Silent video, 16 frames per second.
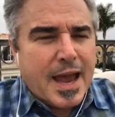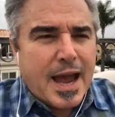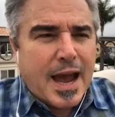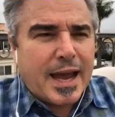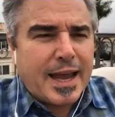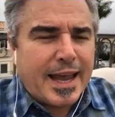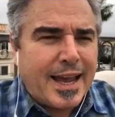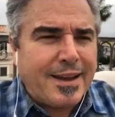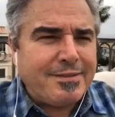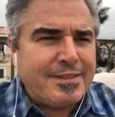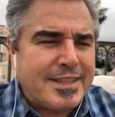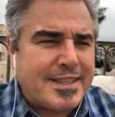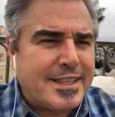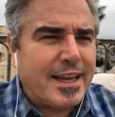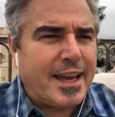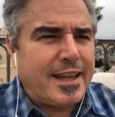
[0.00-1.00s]
I have to
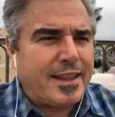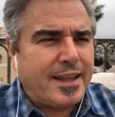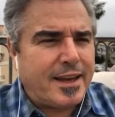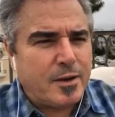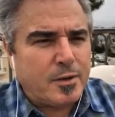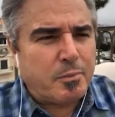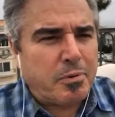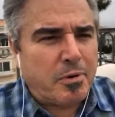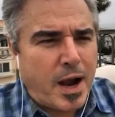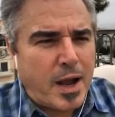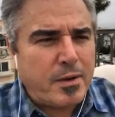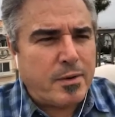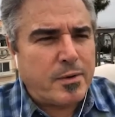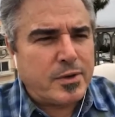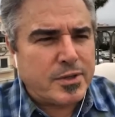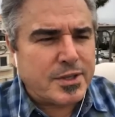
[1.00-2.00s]
say that it
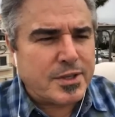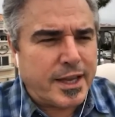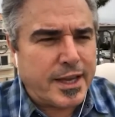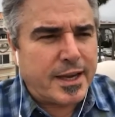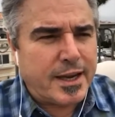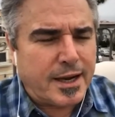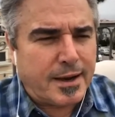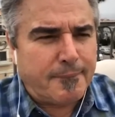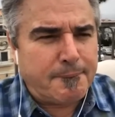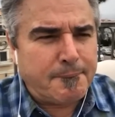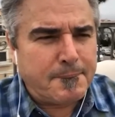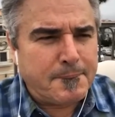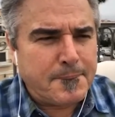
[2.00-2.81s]
probably was like, um,